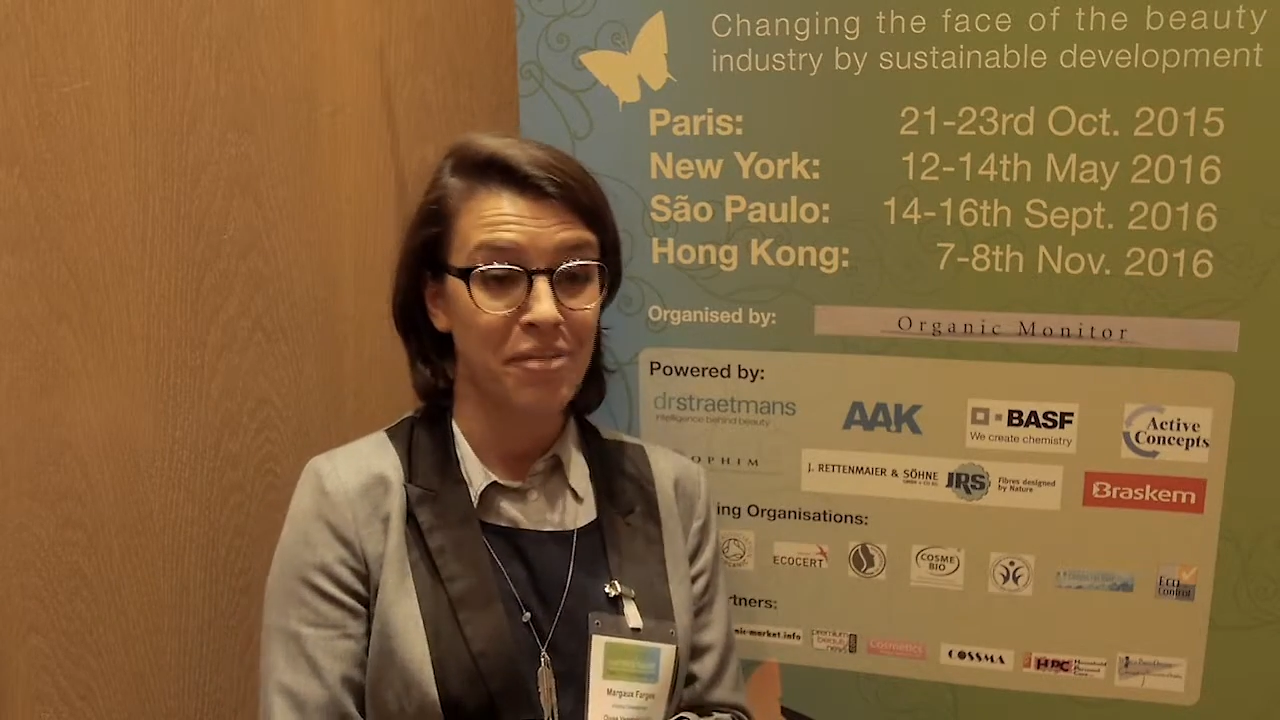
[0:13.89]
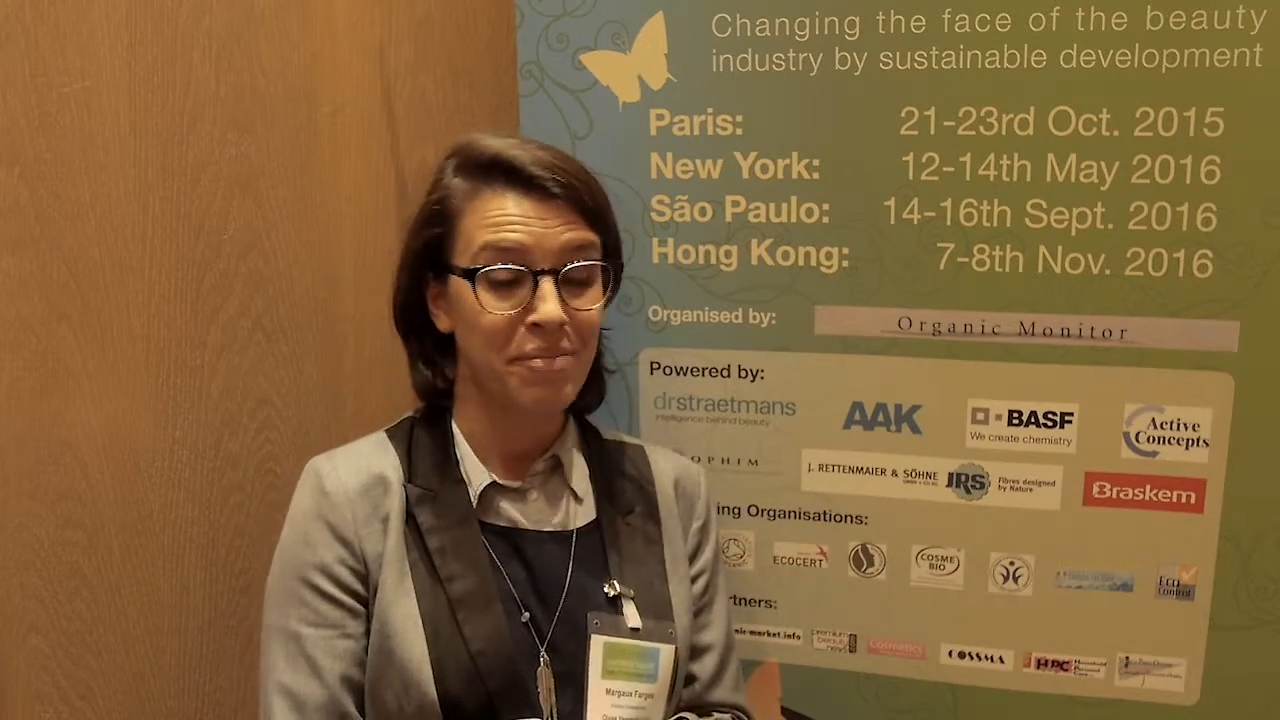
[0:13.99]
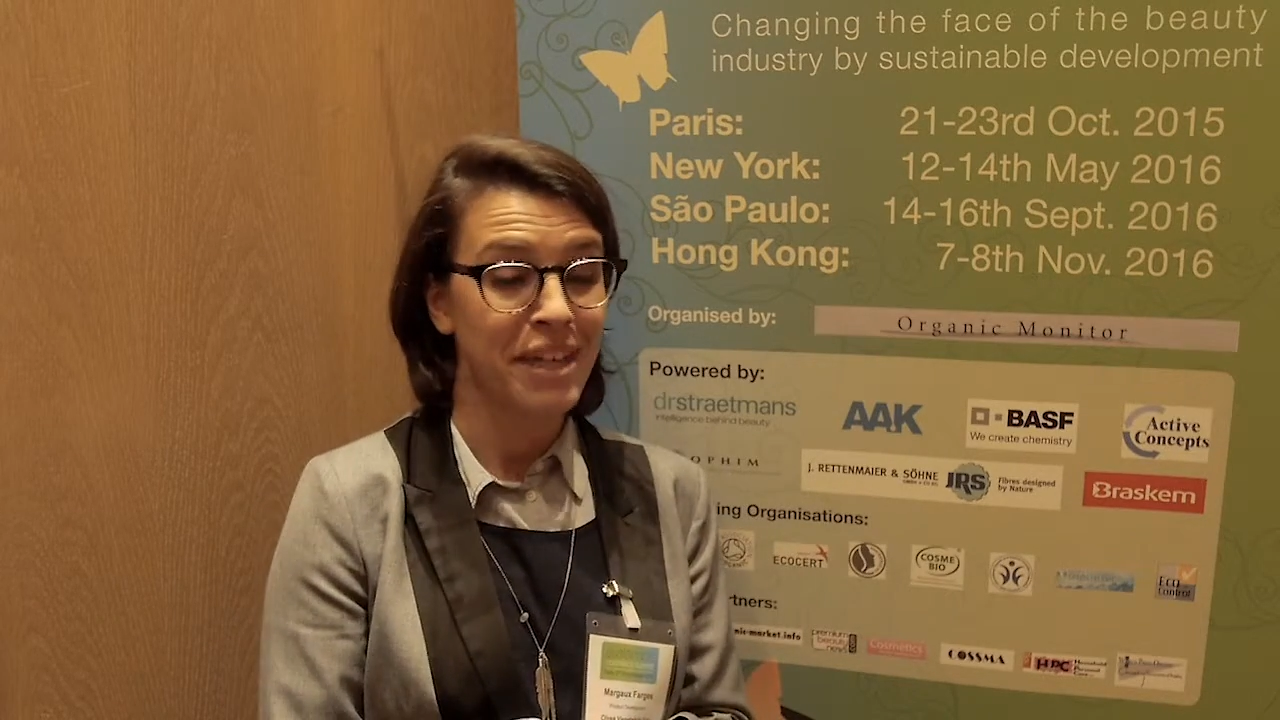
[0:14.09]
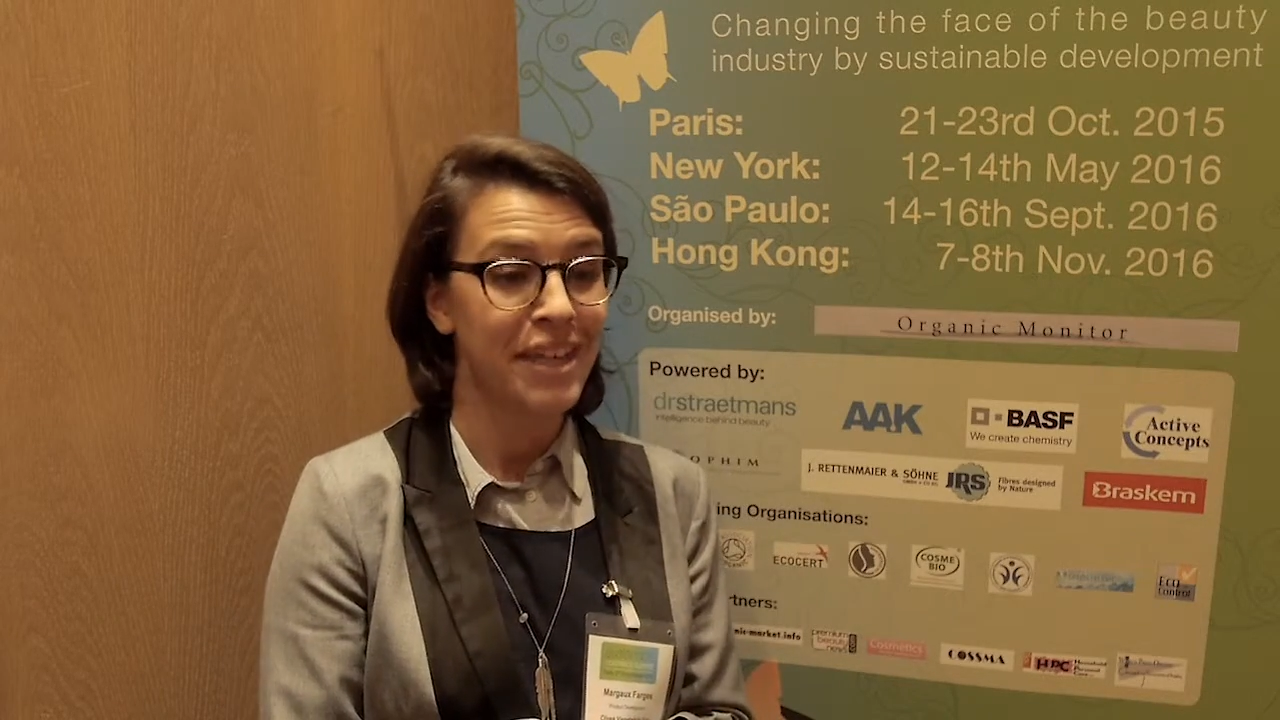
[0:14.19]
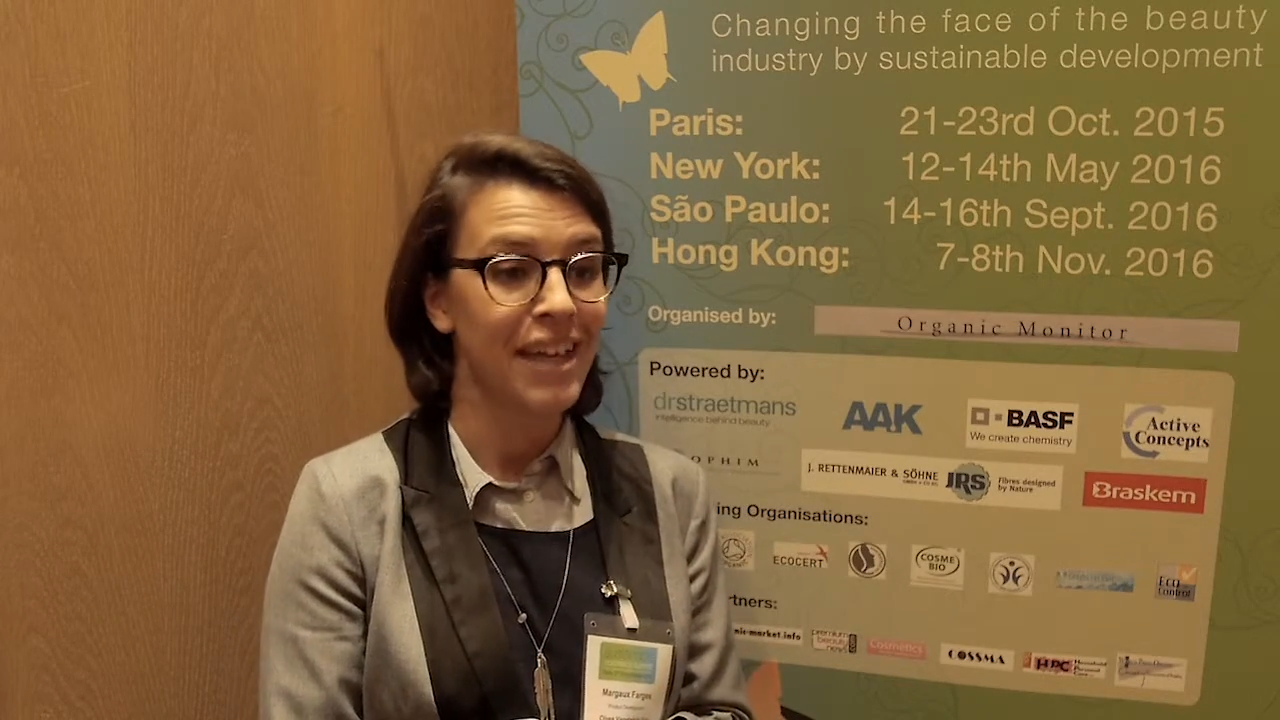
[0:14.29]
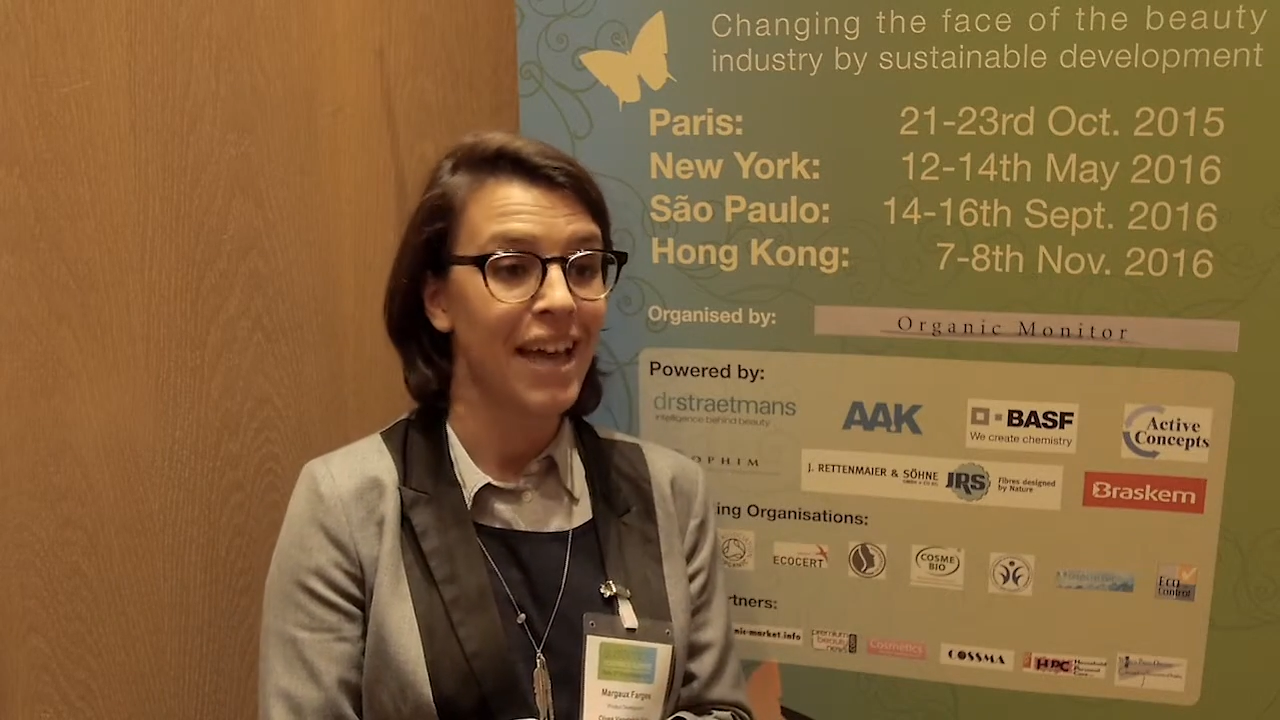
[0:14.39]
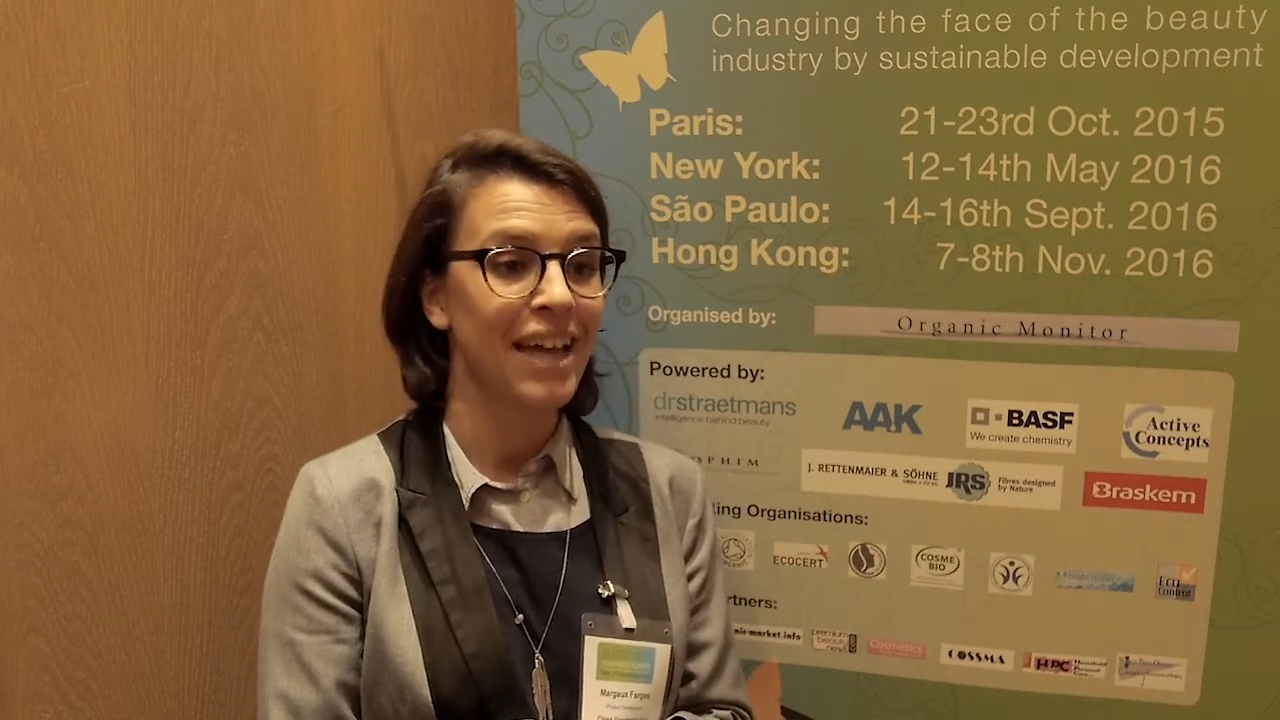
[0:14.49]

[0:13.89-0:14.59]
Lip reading: company